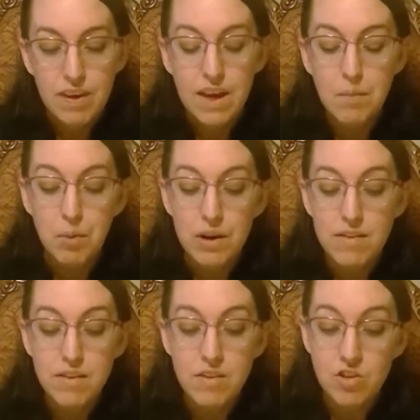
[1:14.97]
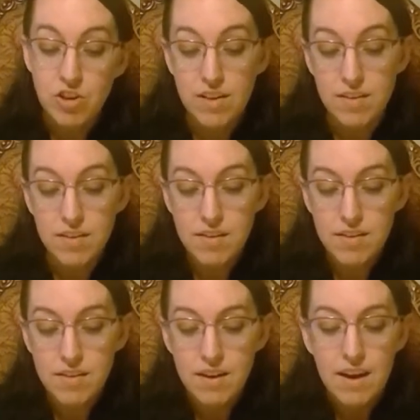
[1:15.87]
It points us to Jesus
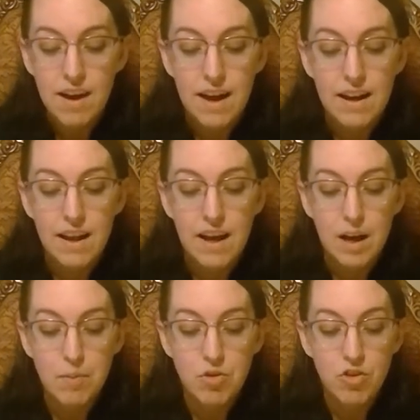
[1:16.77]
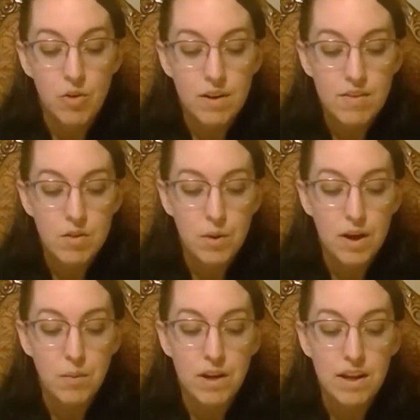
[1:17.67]
and it helps show us the way
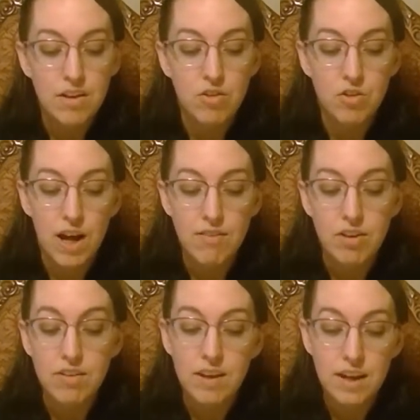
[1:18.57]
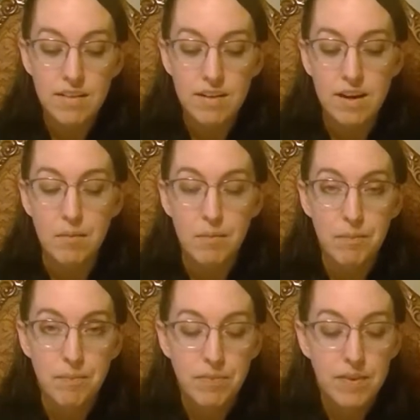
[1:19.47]
we need to travel to get to him.
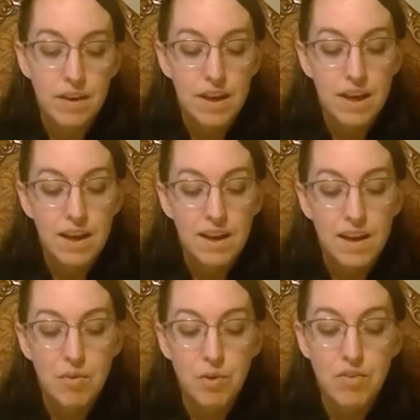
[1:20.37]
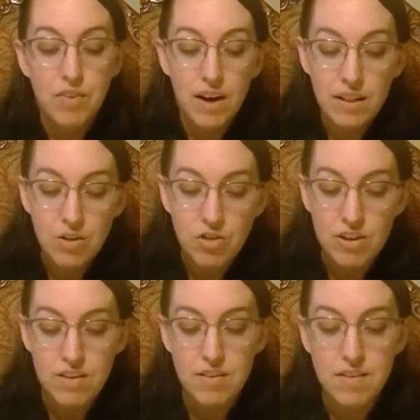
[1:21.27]
If we follow
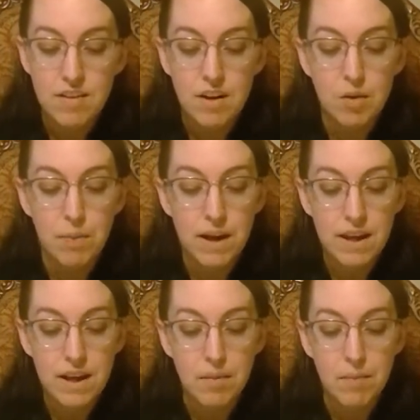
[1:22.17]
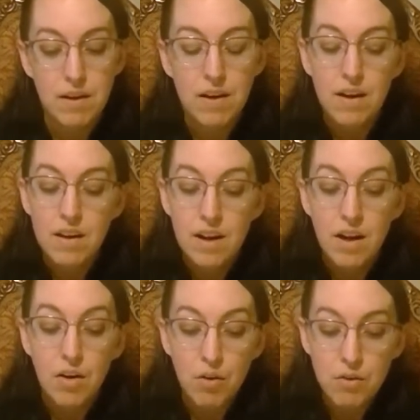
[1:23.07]
Jesus and obey him,
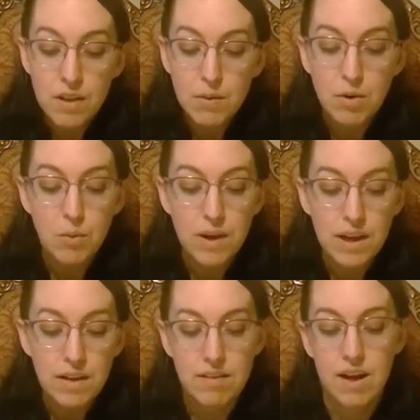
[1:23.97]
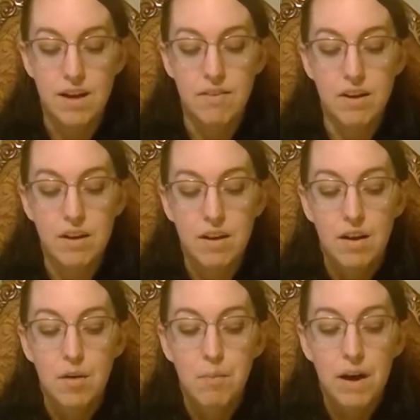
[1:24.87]
not only will we get to heaven,
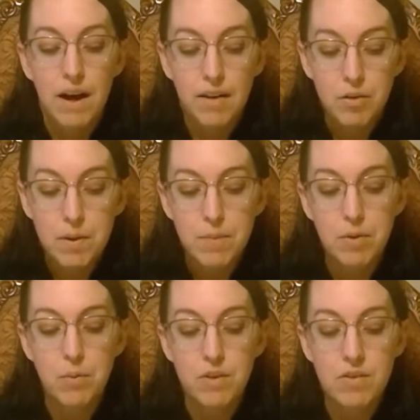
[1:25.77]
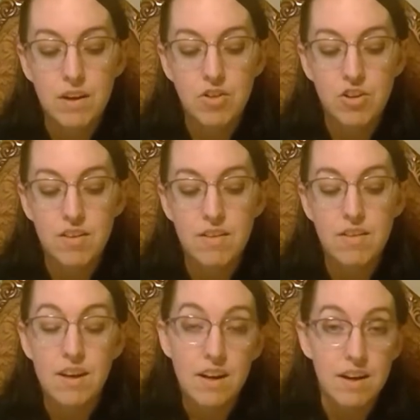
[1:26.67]
but other people will see Jesus
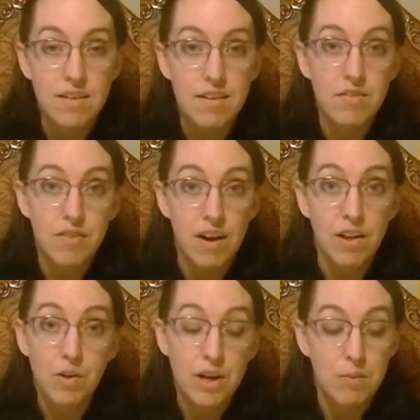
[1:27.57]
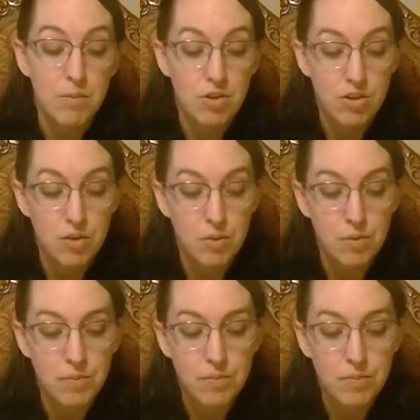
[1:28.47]
in us and follow him too